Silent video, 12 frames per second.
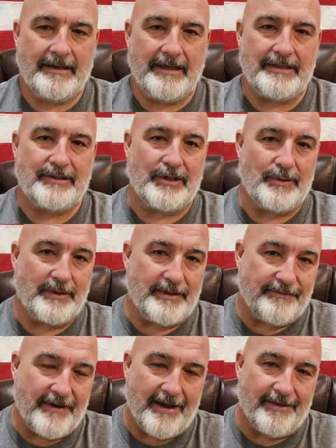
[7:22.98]
is to do what the
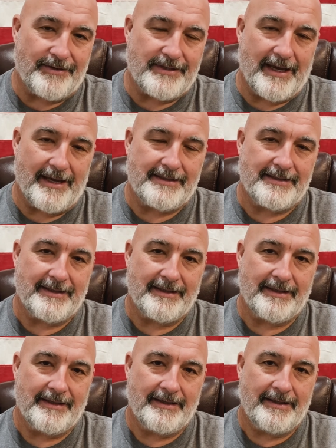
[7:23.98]
Father says.
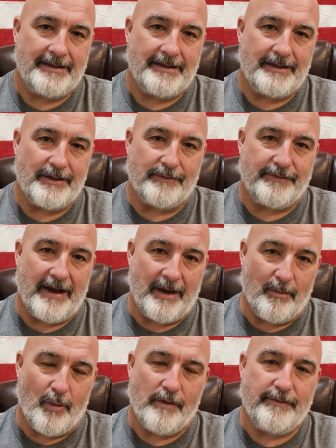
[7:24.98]
You'll
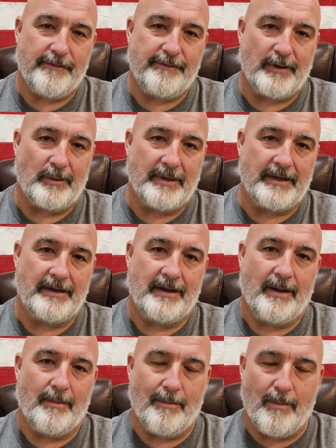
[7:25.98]
find more fulfillment,
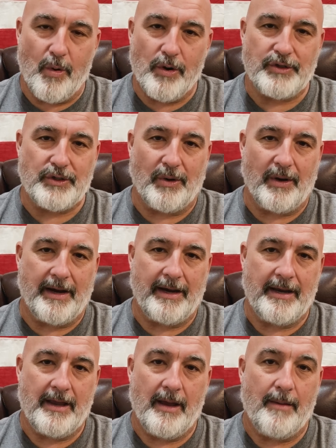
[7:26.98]
more joy,
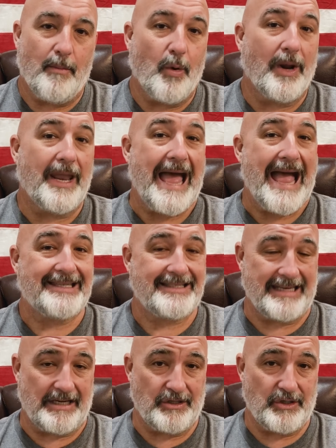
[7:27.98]
more
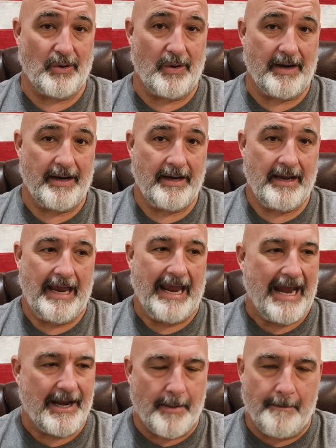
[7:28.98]
lasting joy,
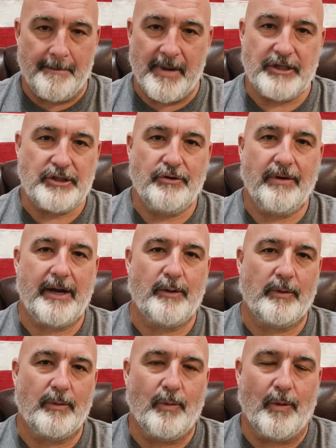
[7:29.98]
and a much greater
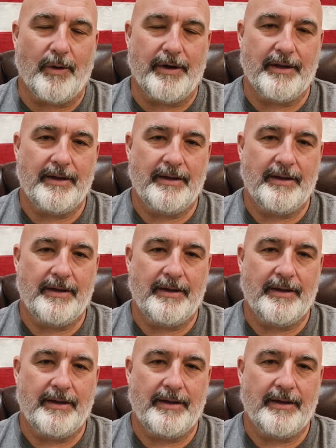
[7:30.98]
reward